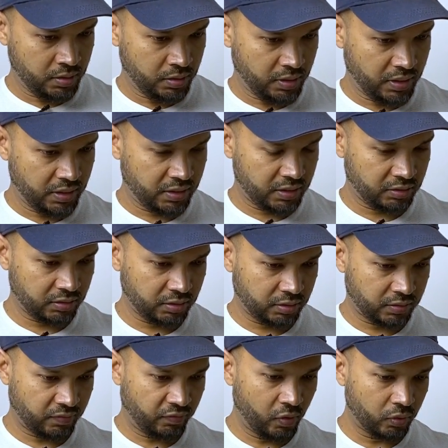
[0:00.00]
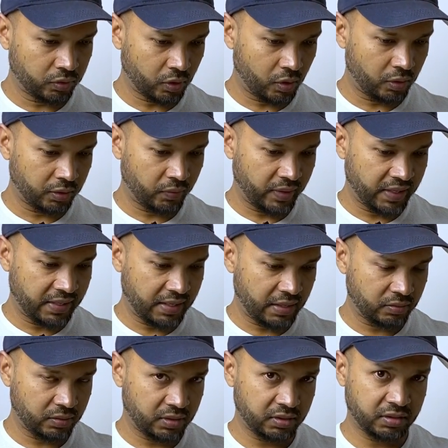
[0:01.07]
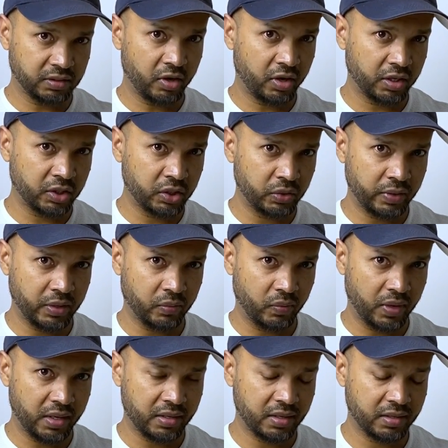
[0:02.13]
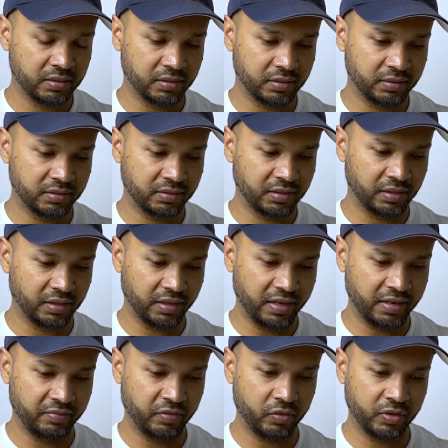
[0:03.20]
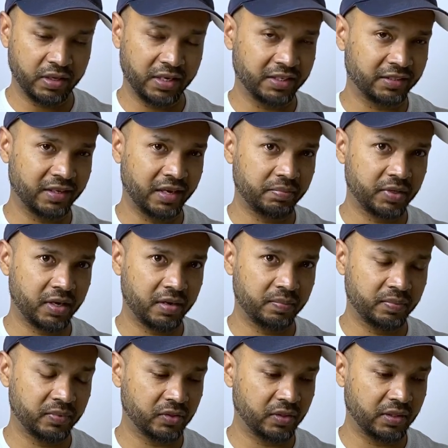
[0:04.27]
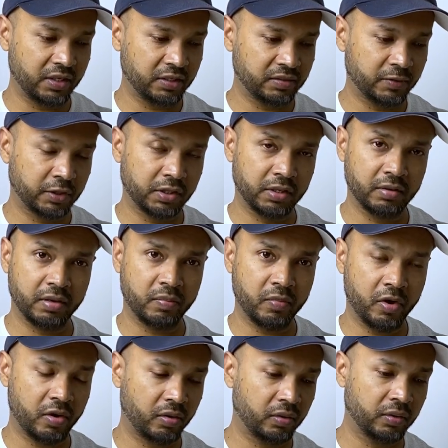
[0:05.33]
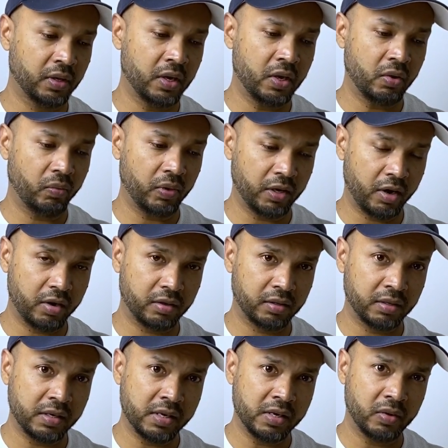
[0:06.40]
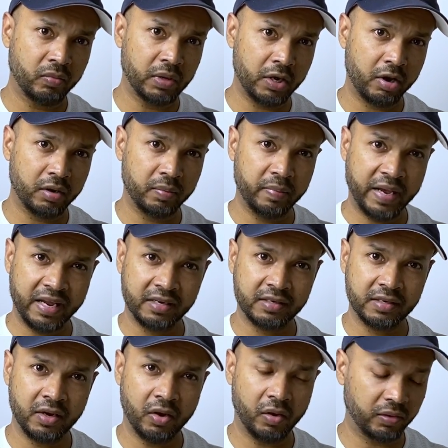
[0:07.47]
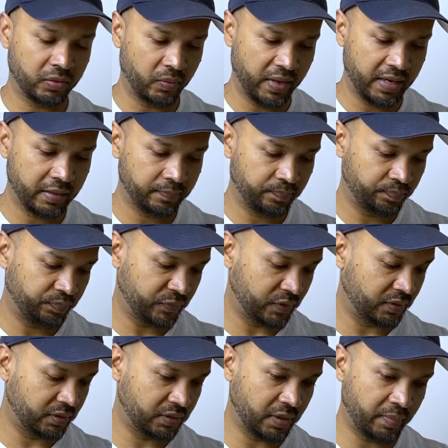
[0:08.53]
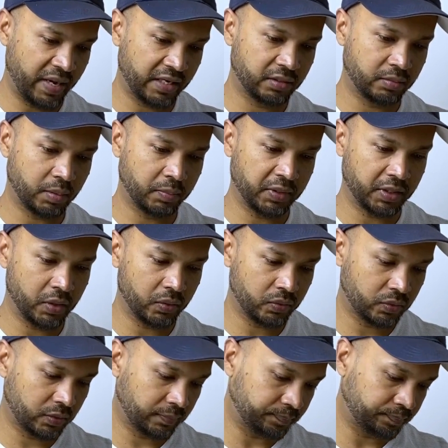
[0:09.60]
It doesn't fold all the way down. This is not a 2-in-1, so this is still a 14-inch laptop. So this particular model will not bend all the way. So this is the maximum it goes.